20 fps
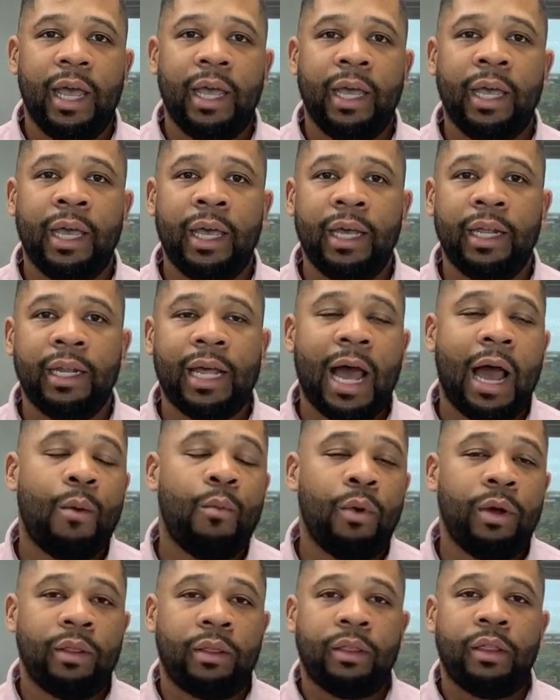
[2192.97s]
And I
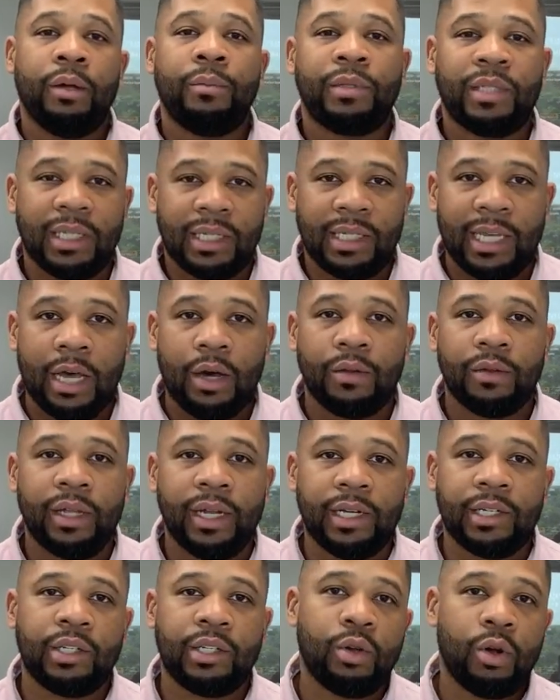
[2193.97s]
want them to tell
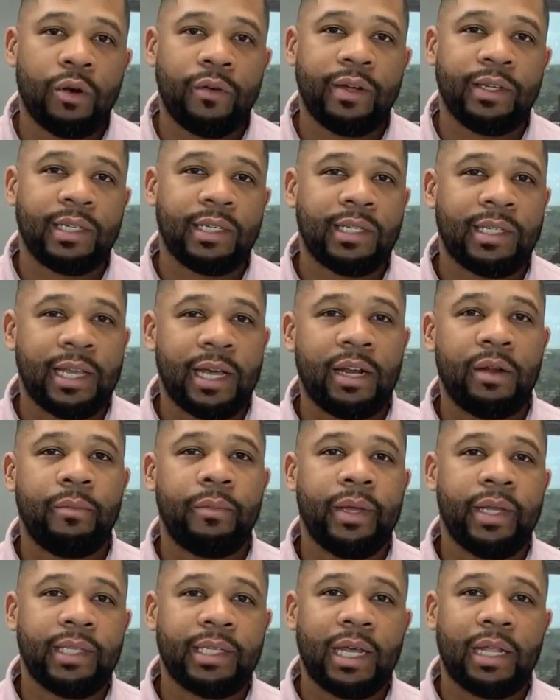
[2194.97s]
their stories instead of
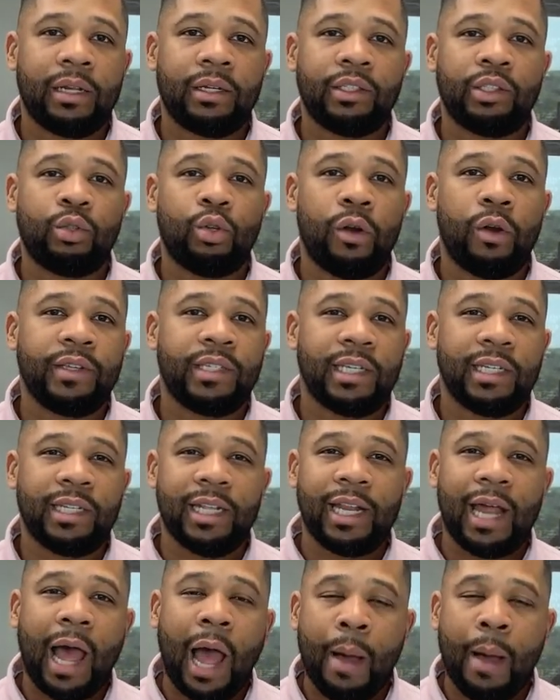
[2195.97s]
me telling the stories. And
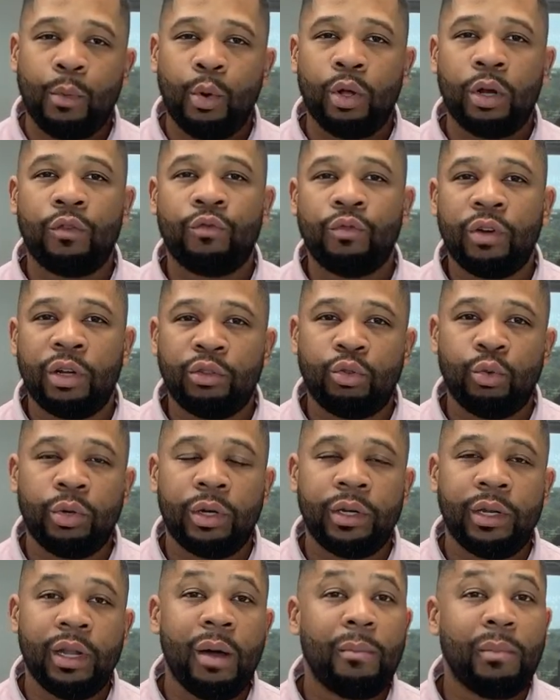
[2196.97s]
then I'm going to run through
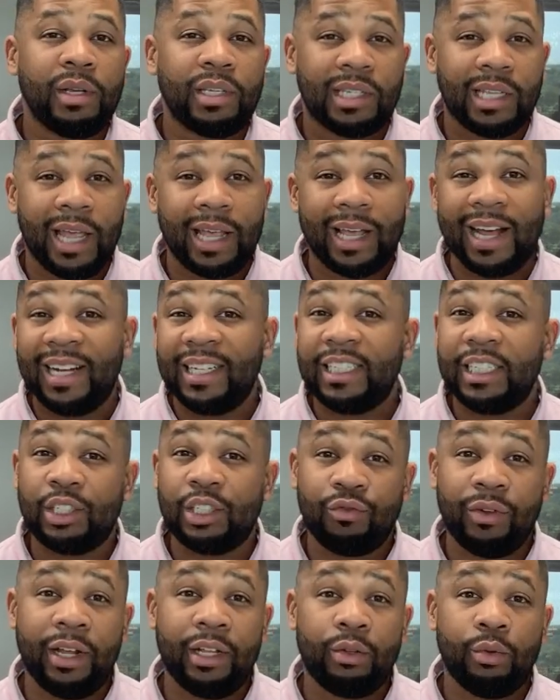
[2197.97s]
the numbers like I
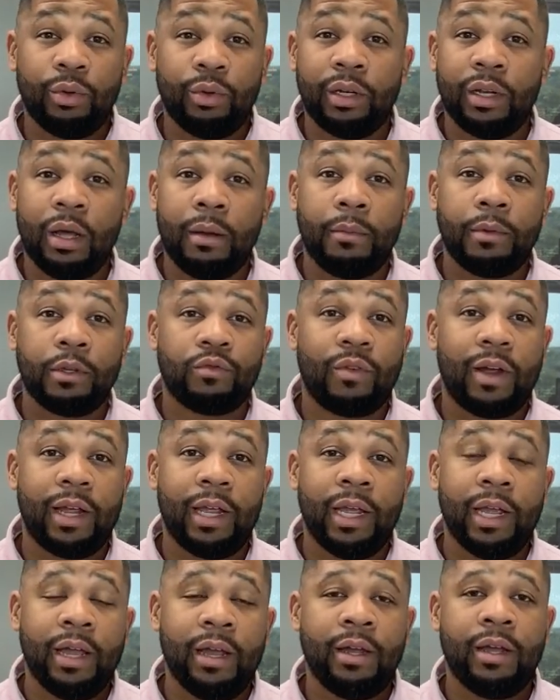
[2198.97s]
just ran through the numbers right
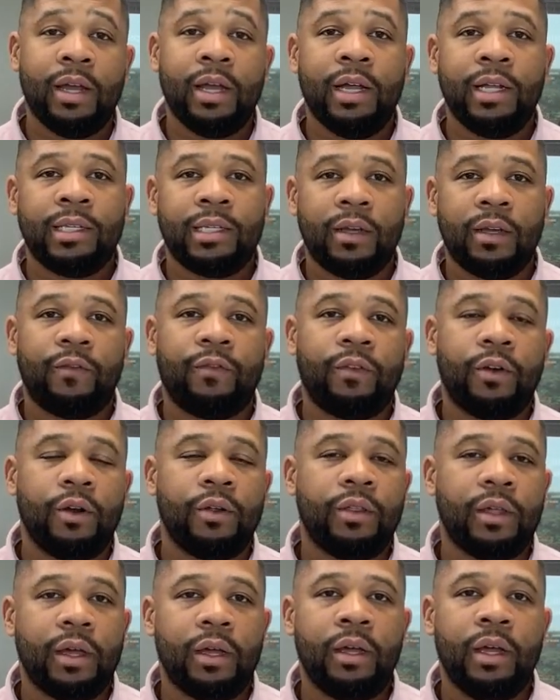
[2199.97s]
here to
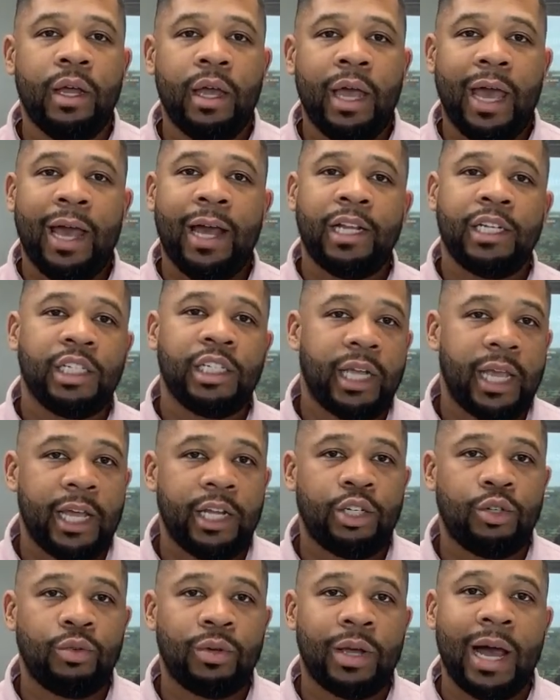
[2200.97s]
further
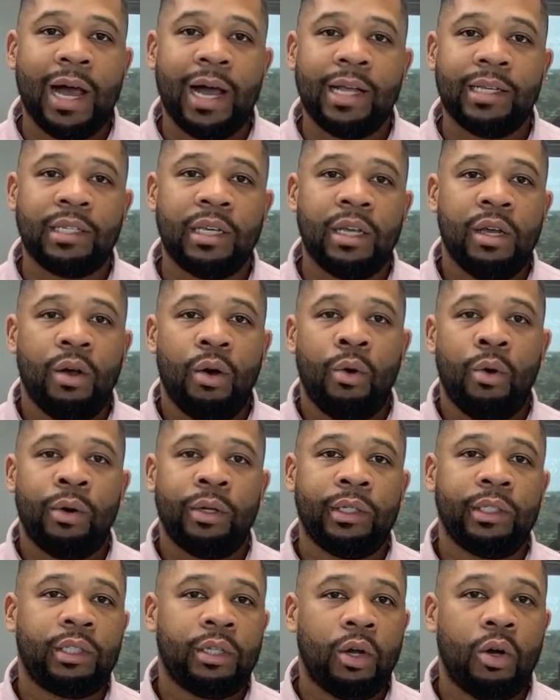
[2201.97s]
educate you guys
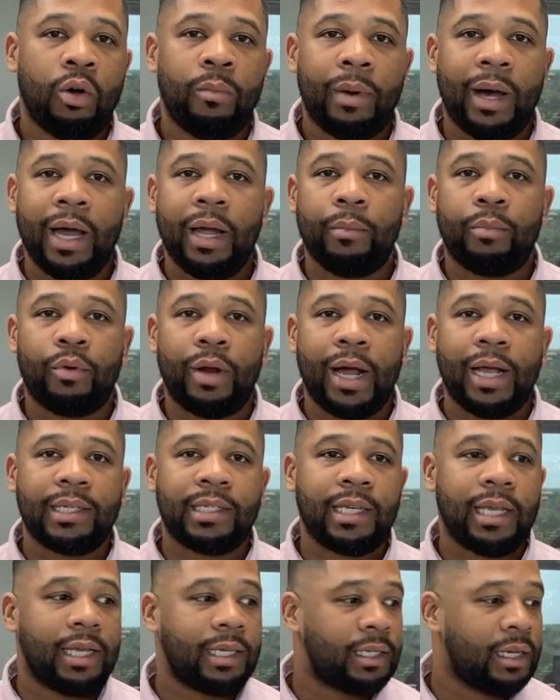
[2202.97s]
on this home buying
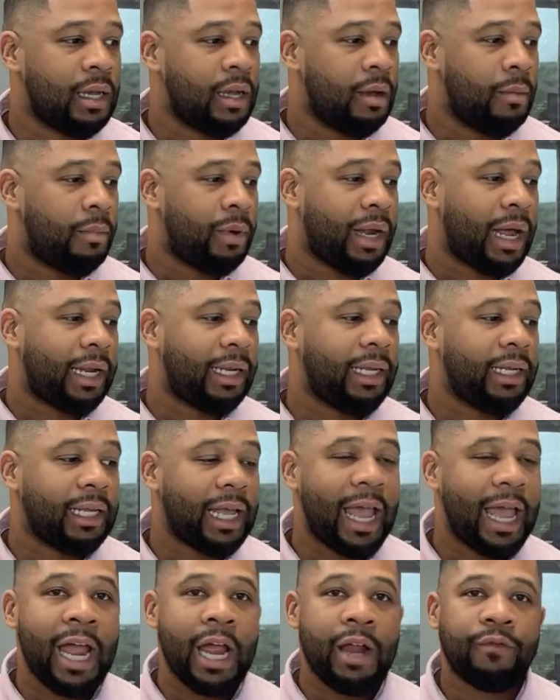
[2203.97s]
process. But I need
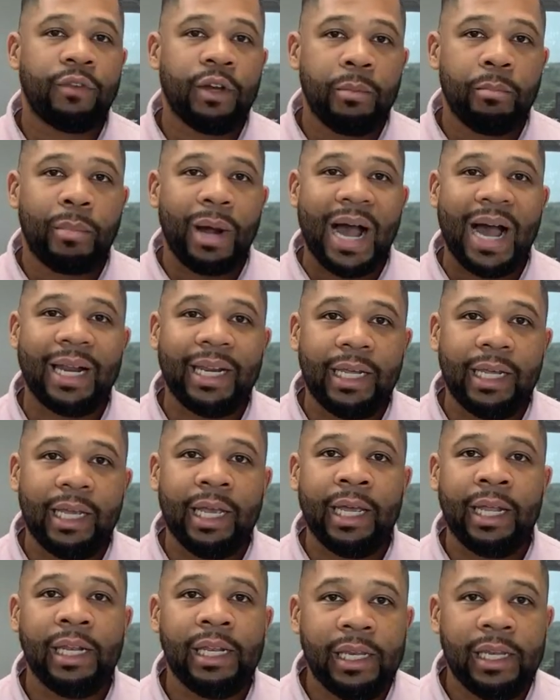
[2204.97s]
everybody
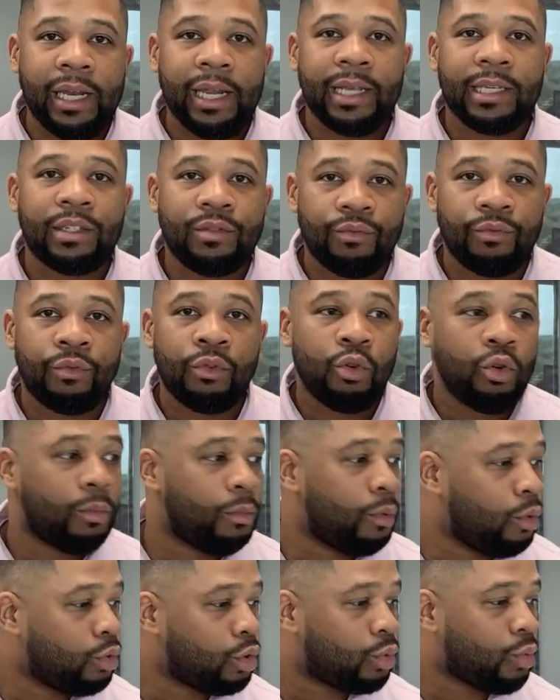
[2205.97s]
in this room
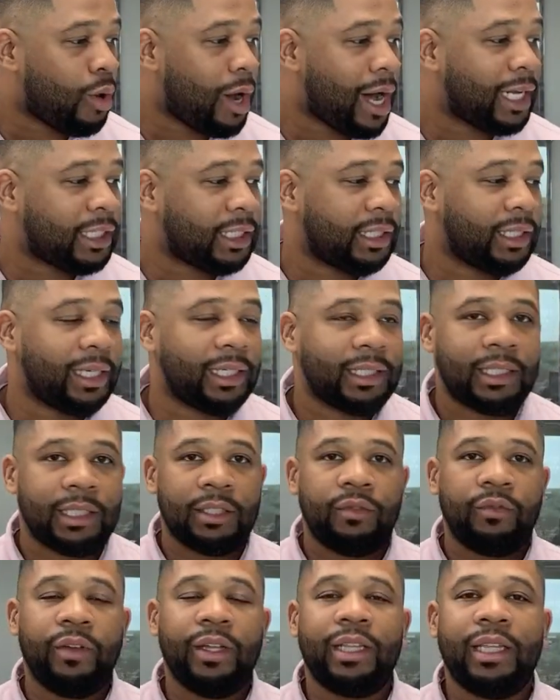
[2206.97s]
who's watching this
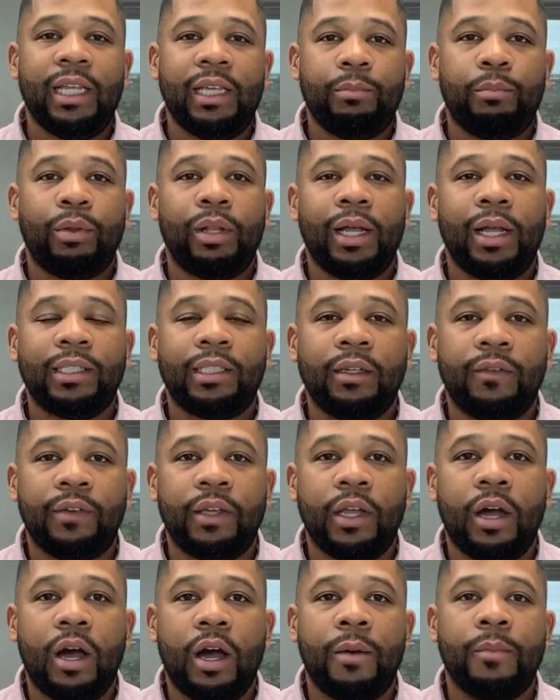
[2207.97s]
is 50 plus of
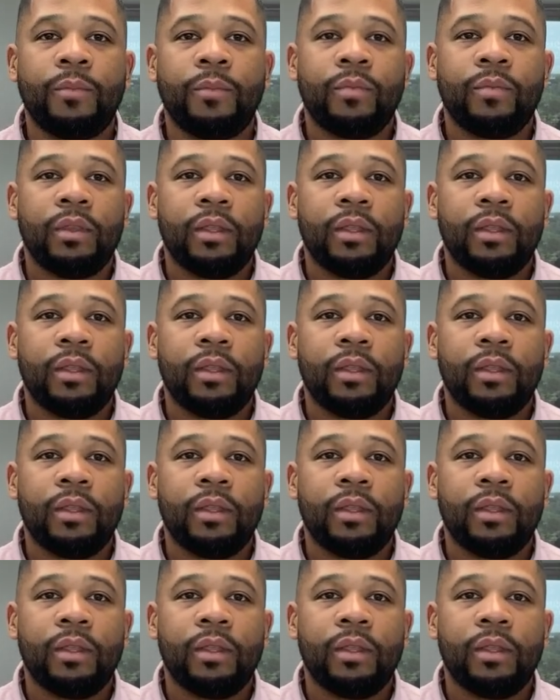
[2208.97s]
y'all.